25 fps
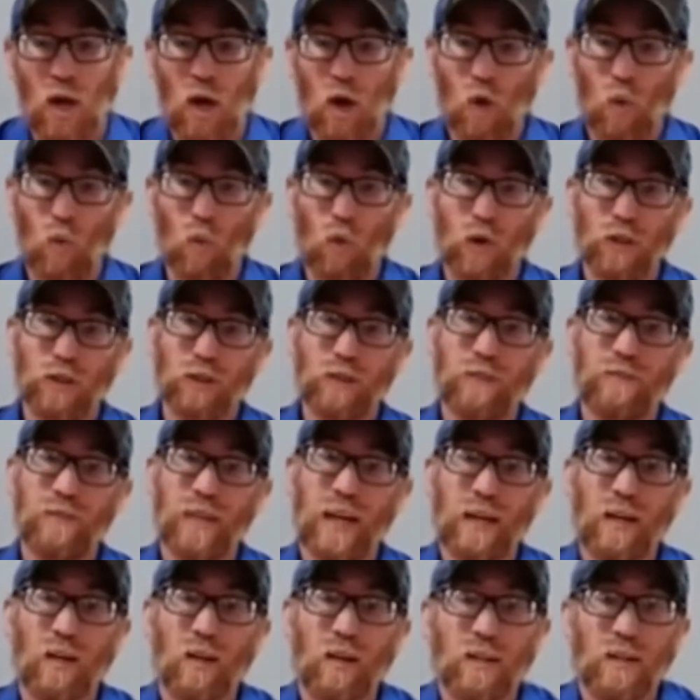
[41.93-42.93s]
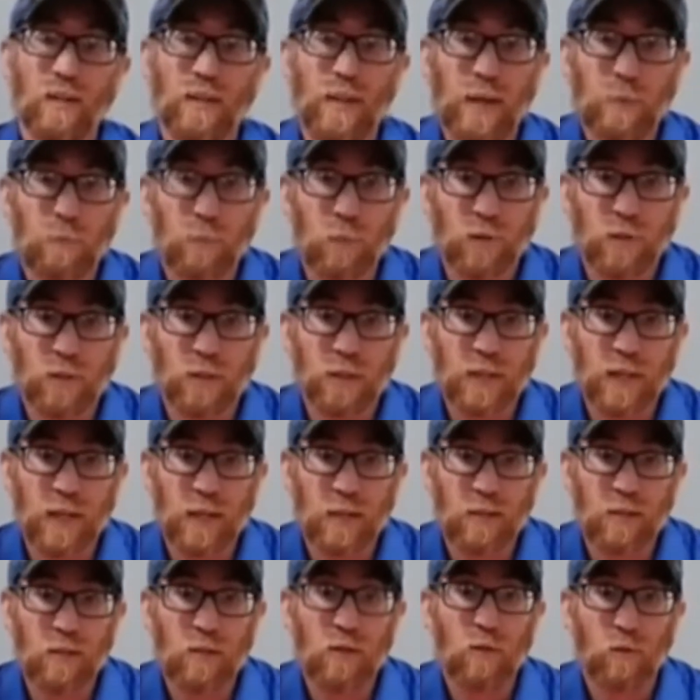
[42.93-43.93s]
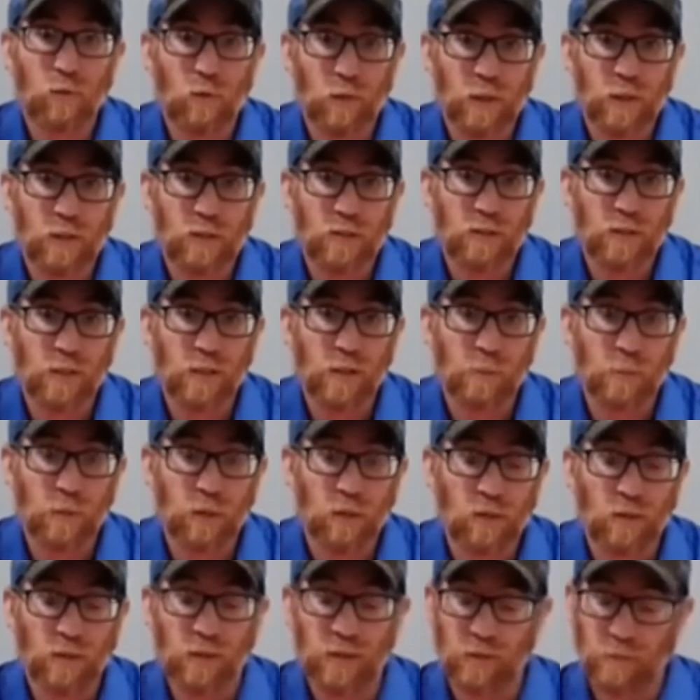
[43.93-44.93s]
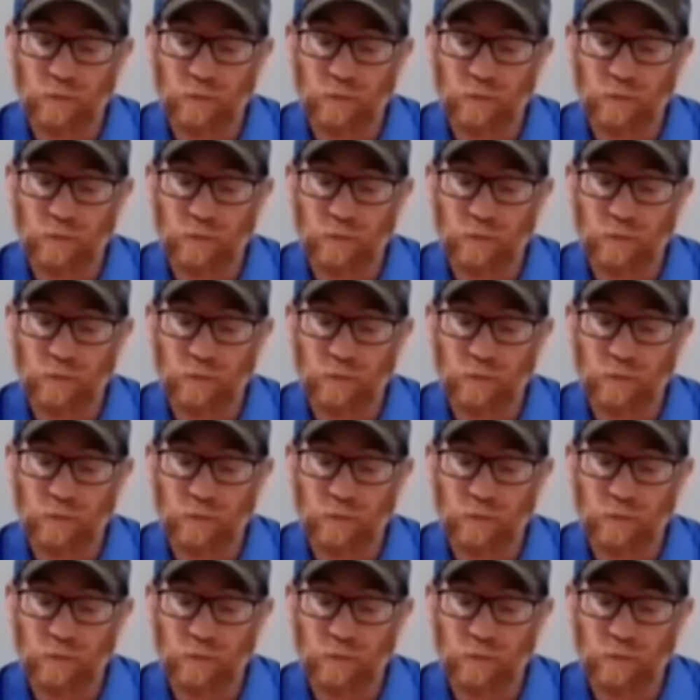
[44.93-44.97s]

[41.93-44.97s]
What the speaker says: Once you've got all that put together, we can start building.